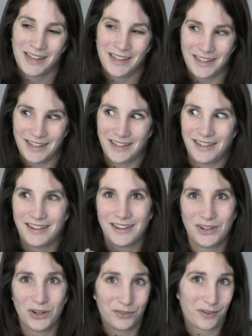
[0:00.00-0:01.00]
in
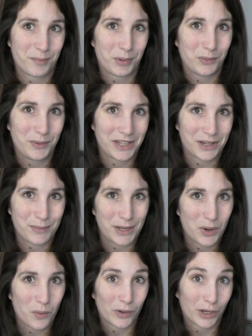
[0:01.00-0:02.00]
November we can
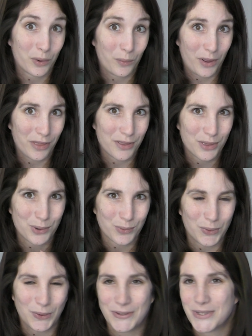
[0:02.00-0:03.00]
make work with the roles.